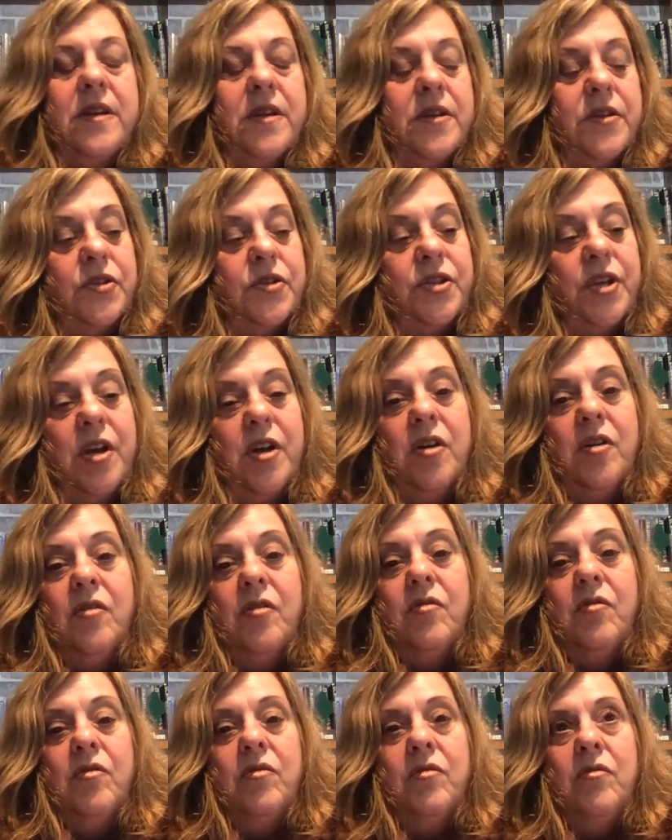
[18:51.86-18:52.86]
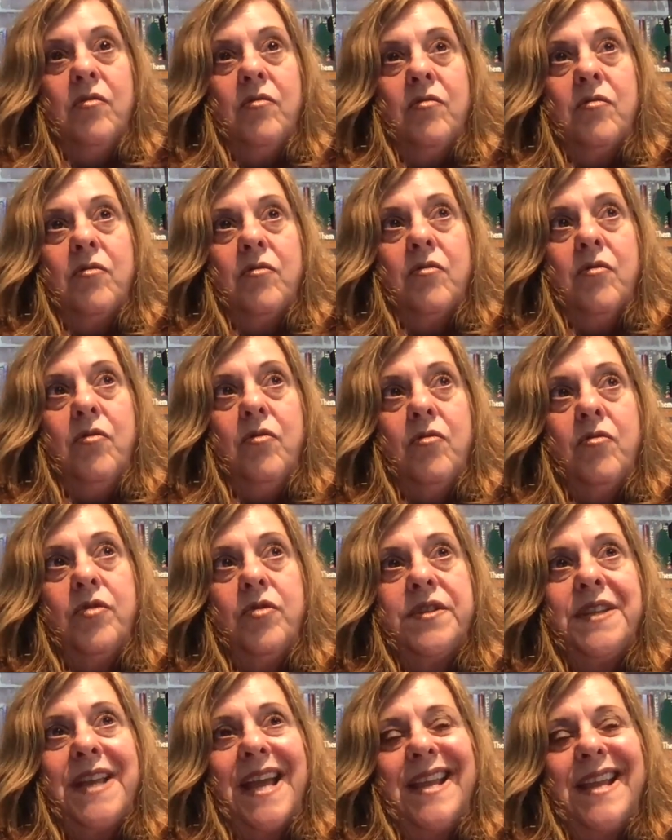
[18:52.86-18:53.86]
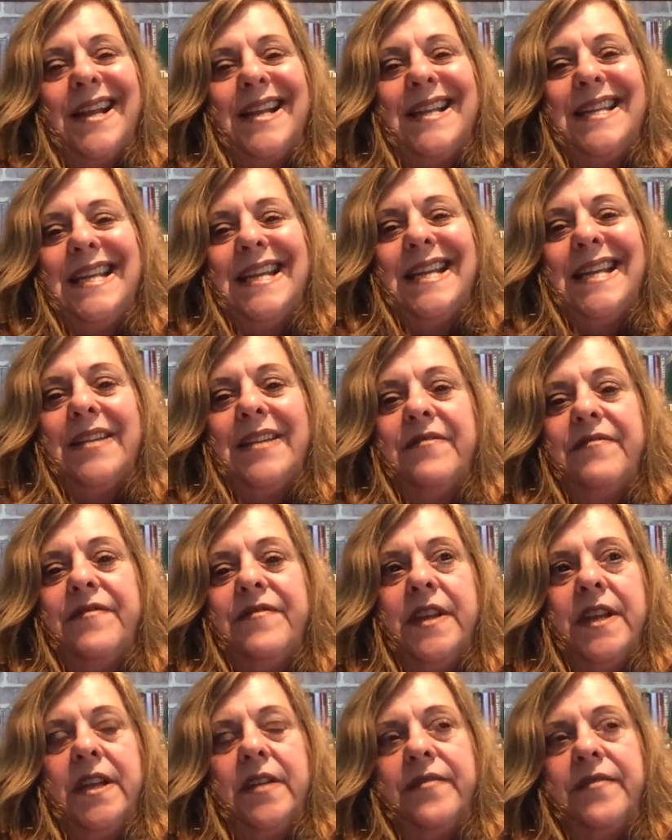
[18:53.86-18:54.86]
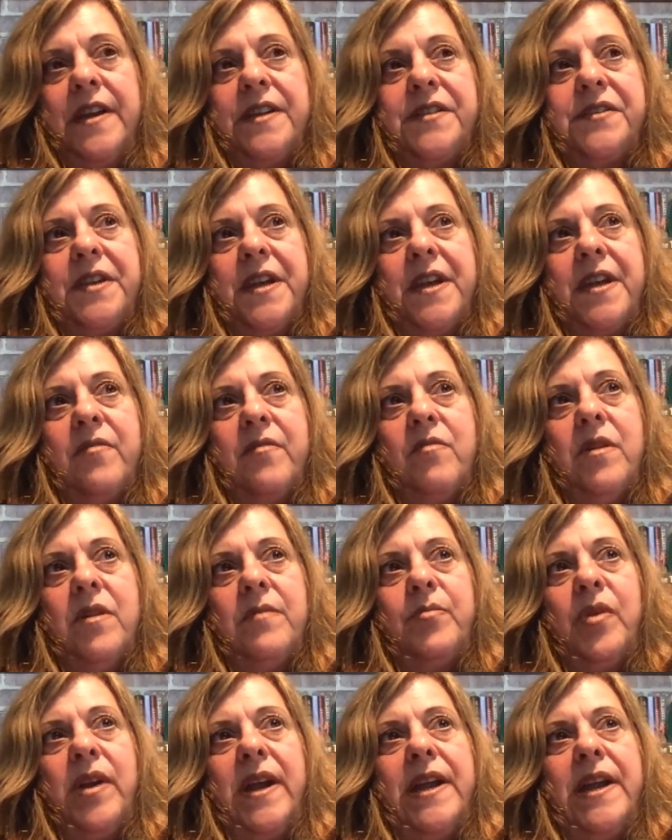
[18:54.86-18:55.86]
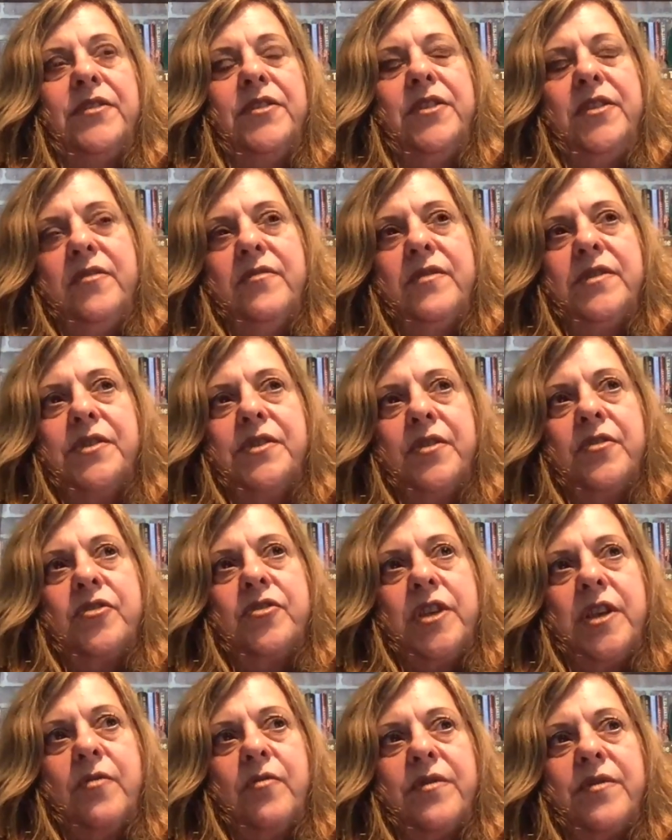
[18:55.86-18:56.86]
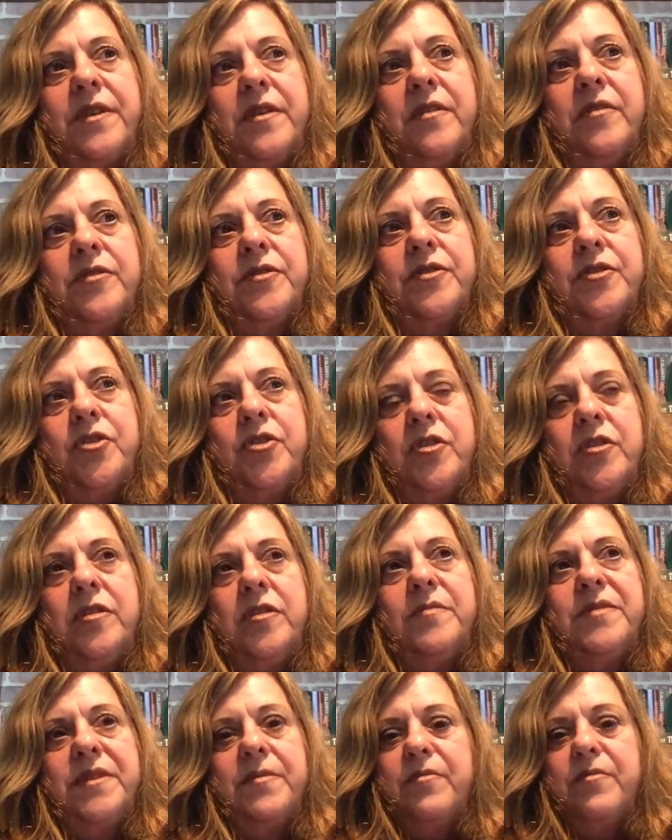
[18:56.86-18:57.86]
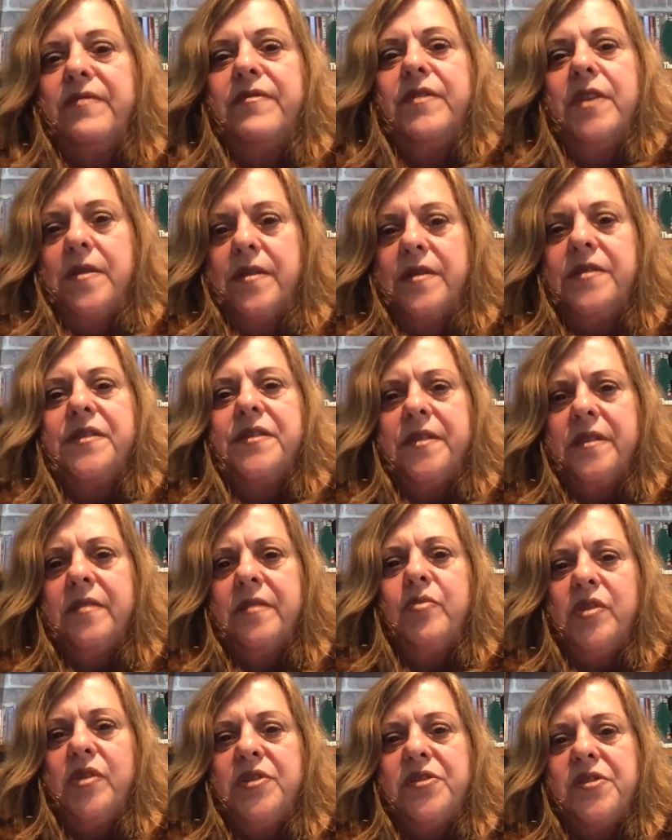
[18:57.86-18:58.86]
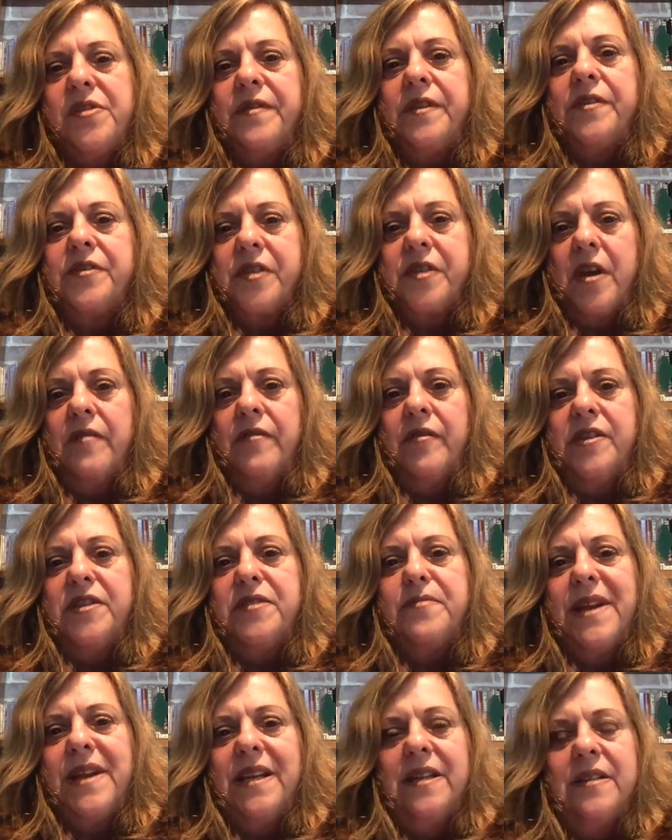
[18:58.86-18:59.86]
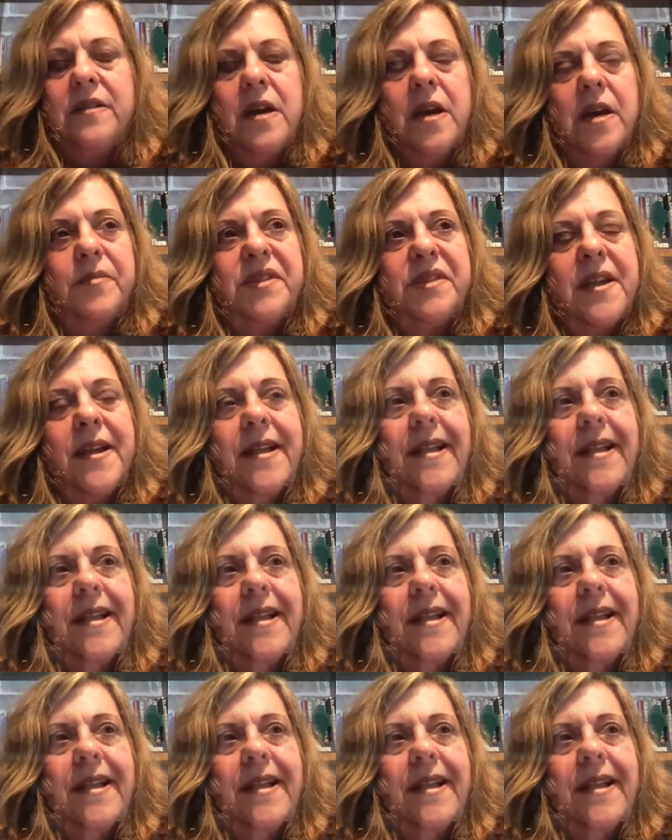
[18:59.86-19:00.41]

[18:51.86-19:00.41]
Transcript: So who does that idea fit? If I say, what brand do you associate with kills germs? And we've done this in appreciative discoveries many times.